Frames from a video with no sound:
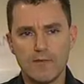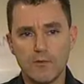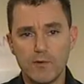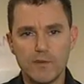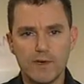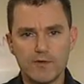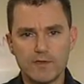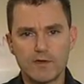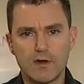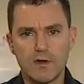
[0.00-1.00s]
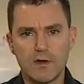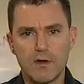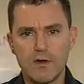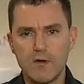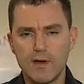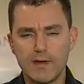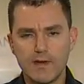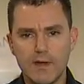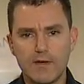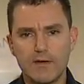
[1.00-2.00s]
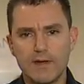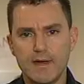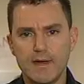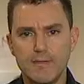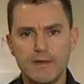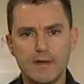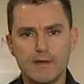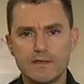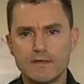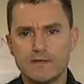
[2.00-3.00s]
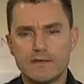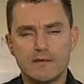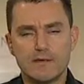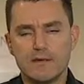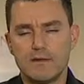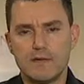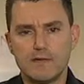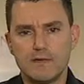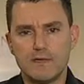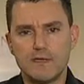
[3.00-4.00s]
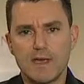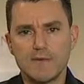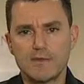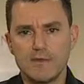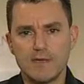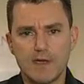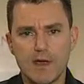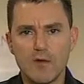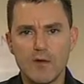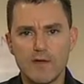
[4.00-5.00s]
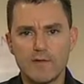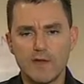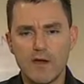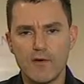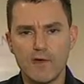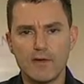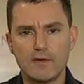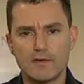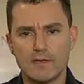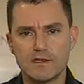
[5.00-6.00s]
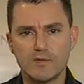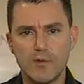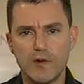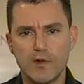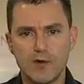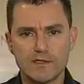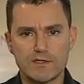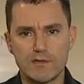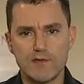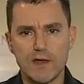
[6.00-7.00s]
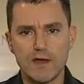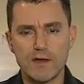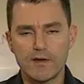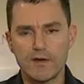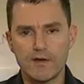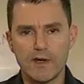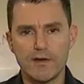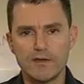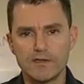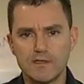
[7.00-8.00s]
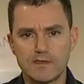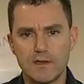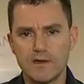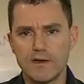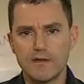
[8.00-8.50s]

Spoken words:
Well, we believe it's got a long way to go. There's absolutely no way of knowing. It's more a question of how low can the currencies go, you